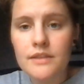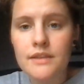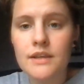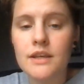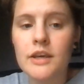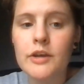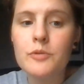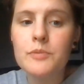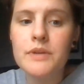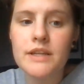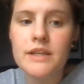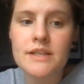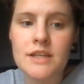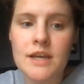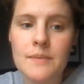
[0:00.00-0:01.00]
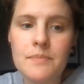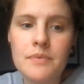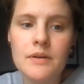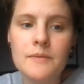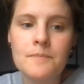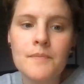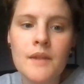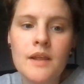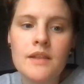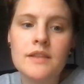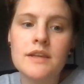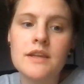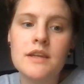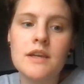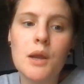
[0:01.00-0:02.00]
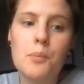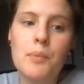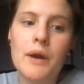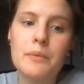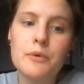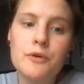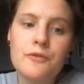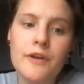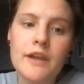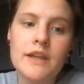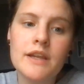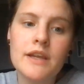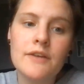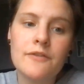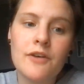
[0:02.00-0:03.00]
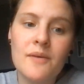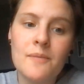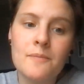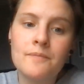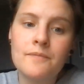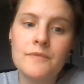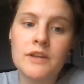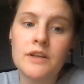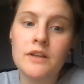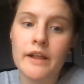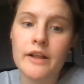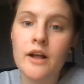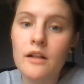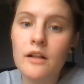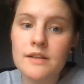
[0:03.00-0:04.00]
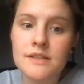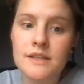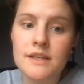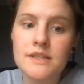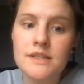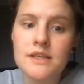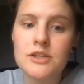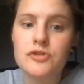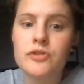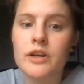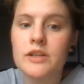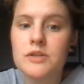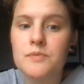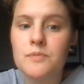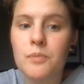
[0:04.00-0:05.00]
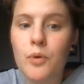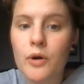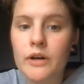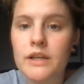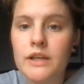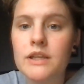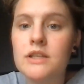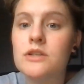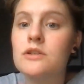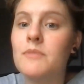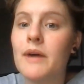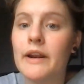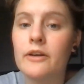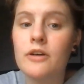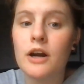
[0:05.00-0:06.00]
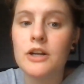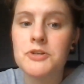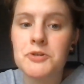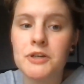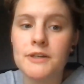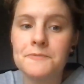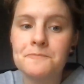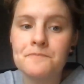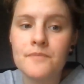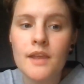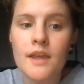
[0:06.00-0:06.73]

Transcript: The intermediate step, the pyruvate from the glycolysis is transported into the mitochondria,